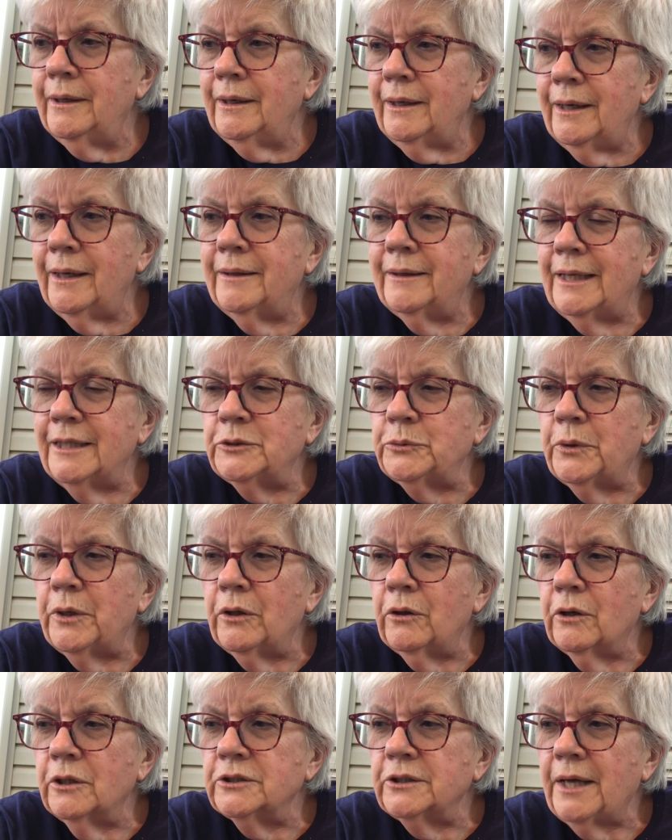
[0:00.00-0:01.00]
and that's what
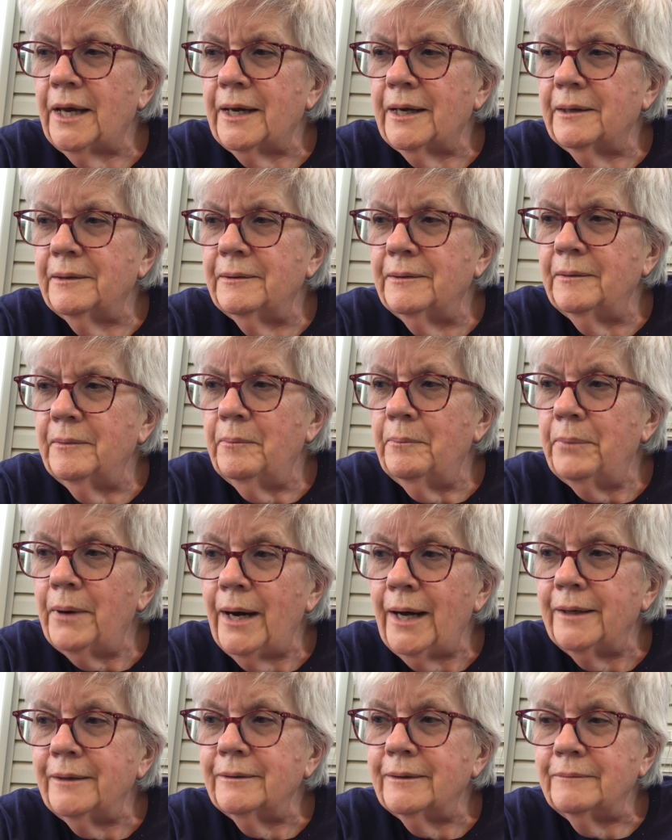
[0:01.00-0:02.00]
it looks like.
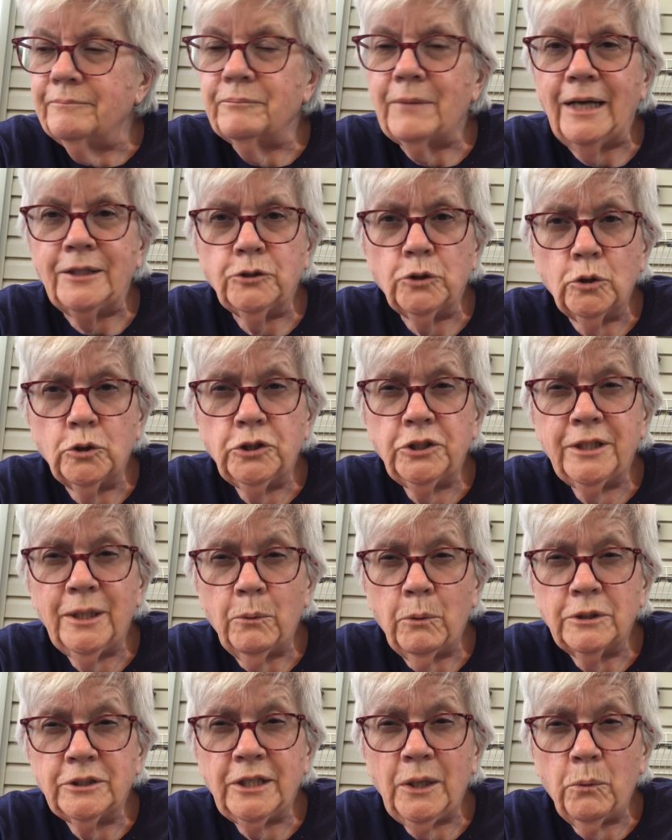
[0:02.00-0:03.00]
But I told you that
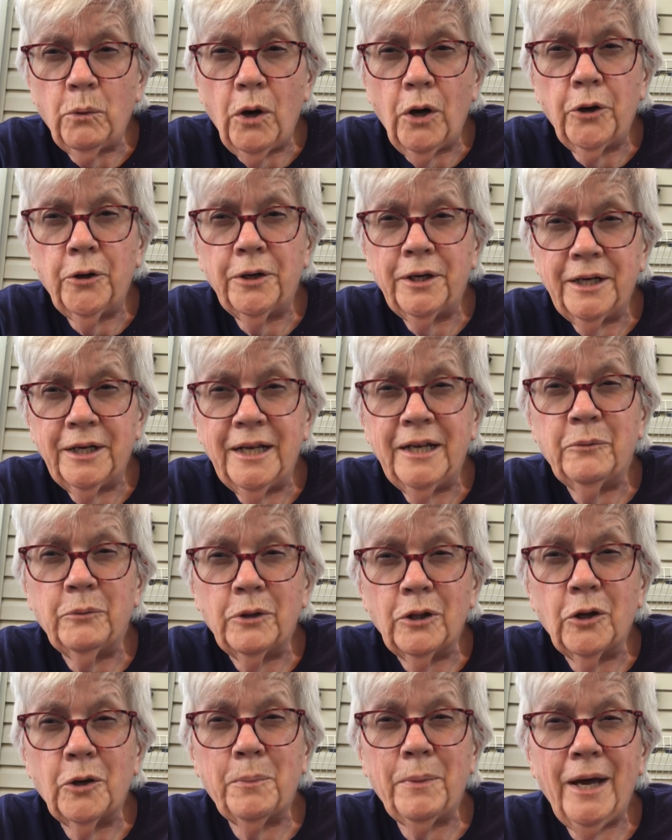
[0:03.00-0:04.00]
once I watered it, it
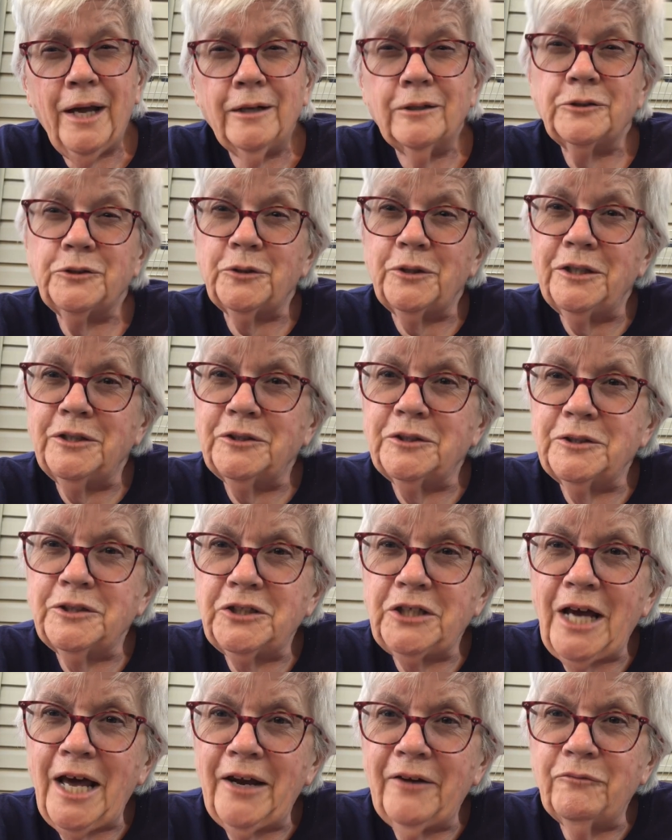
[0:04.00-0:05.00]
would look better. So here's a
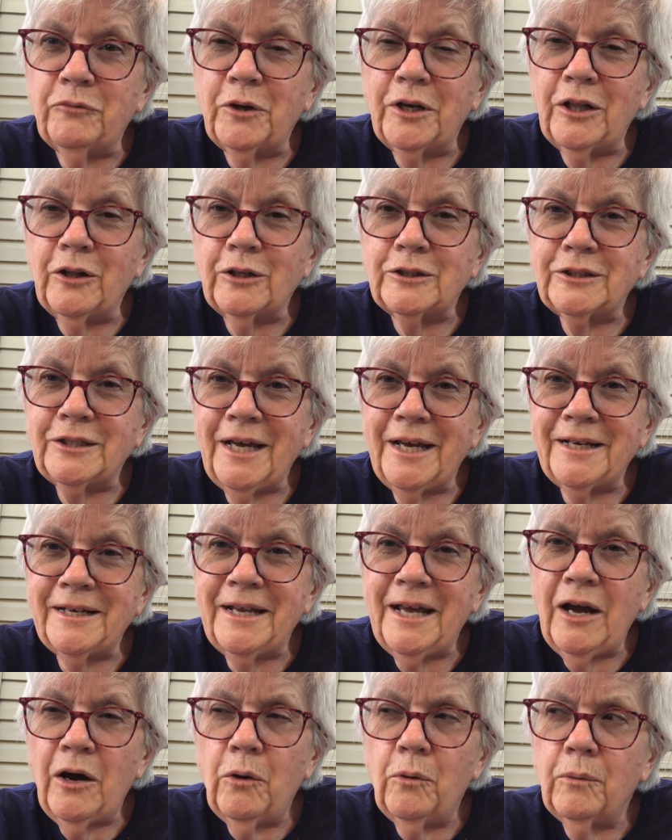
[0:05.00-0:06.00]
shot of what it looks like
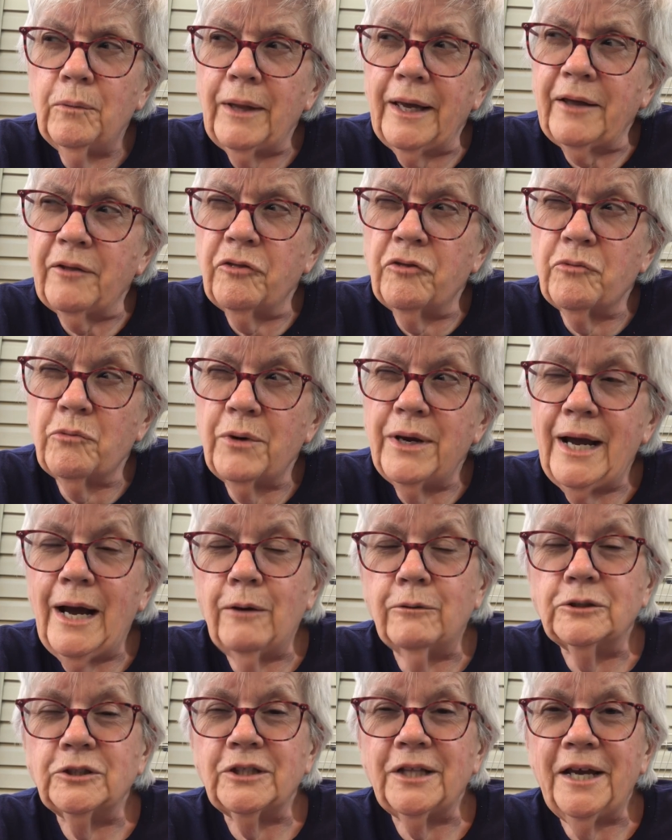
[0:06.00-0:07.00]
now, like 3
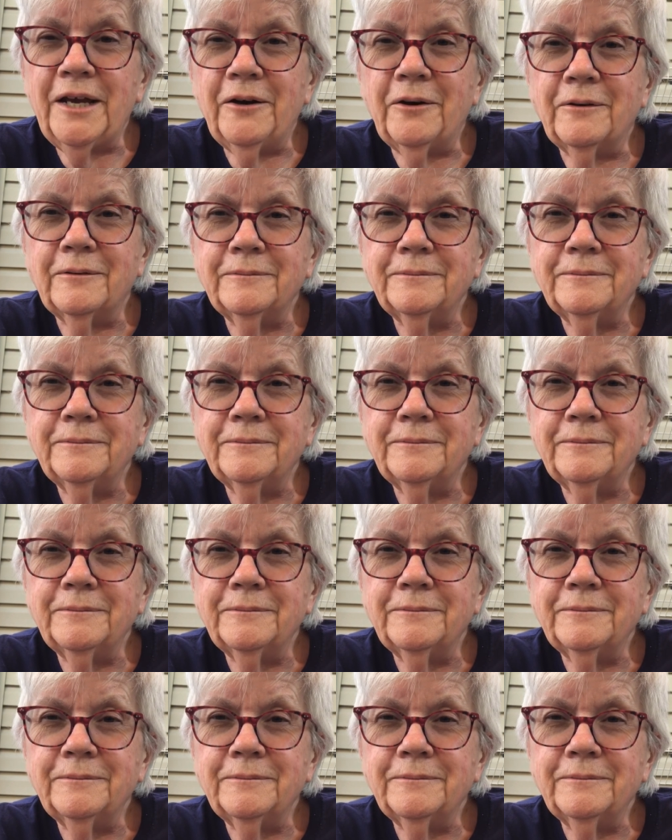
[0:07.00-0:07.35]
hours later.